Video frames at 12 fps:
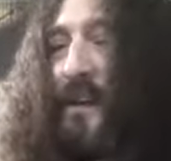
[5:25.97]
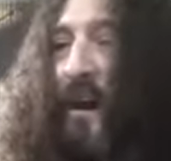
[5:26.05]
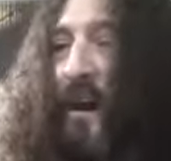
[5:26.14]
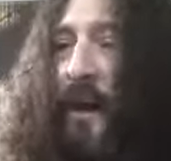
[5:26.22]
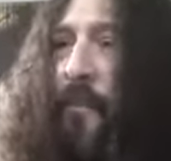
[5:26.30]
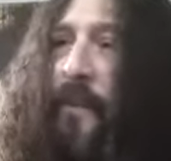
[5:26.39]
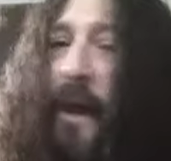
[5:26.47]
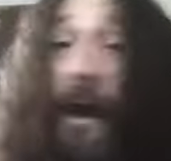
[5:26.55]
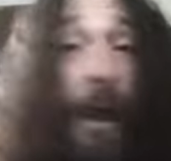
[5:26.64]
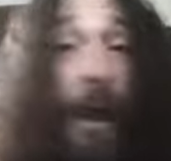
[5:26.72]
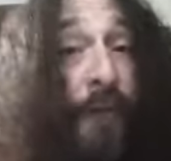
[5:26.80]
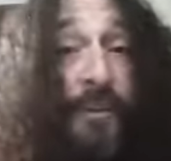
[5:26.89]

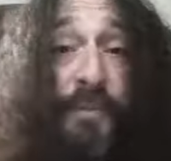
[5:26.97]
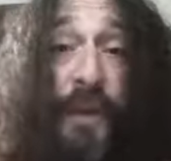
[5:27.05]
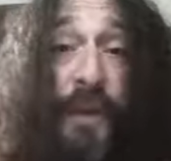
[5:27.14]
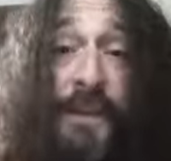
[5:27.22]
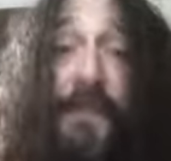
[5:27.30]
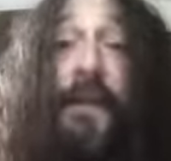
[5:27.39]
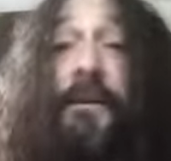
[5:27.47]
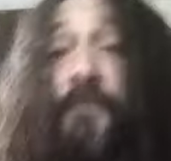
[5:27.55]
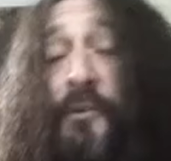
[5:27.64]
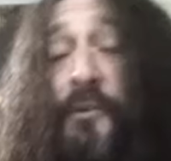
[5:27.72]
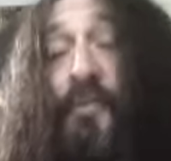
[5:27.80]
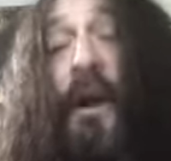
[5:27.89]
Elvis Presley
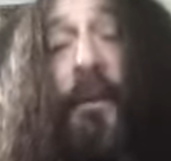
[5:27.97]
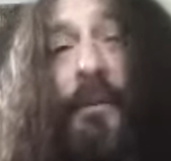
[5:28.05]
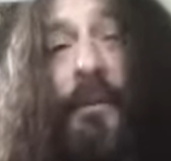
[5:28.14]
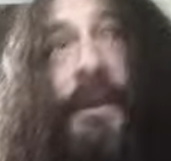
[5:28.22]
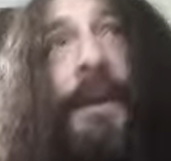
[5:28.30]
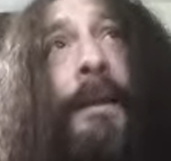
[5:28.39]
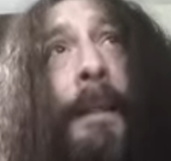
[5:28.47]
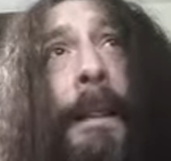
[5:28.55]
was probably